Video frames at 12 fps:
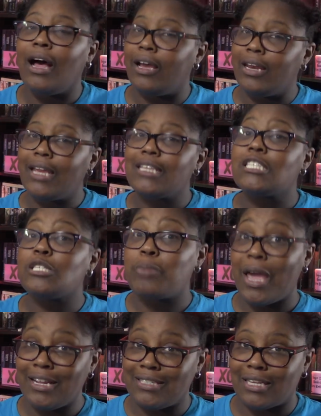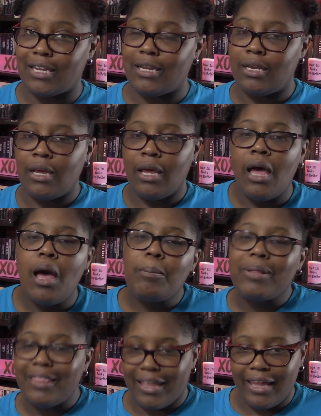Unexpected
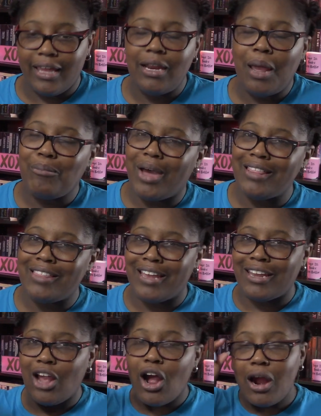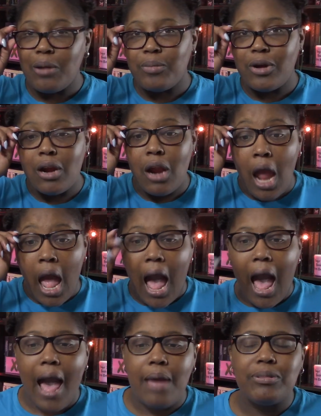Plan by Leddy Harper.
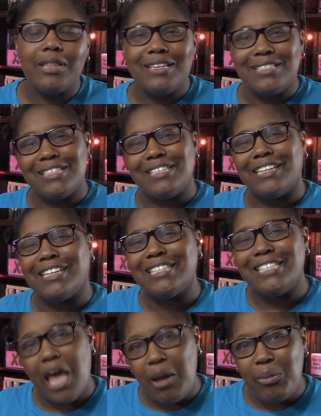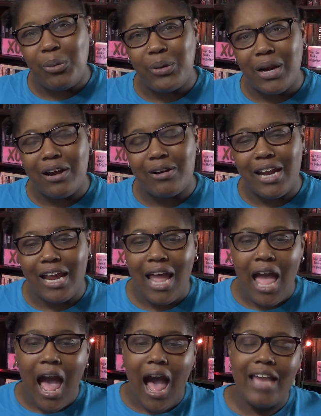I place this in contemporary.
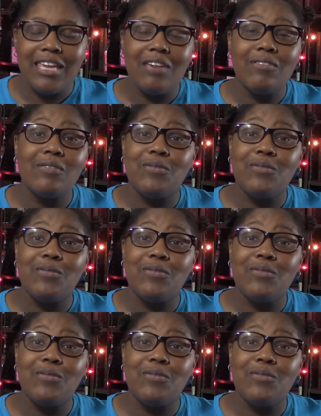I give it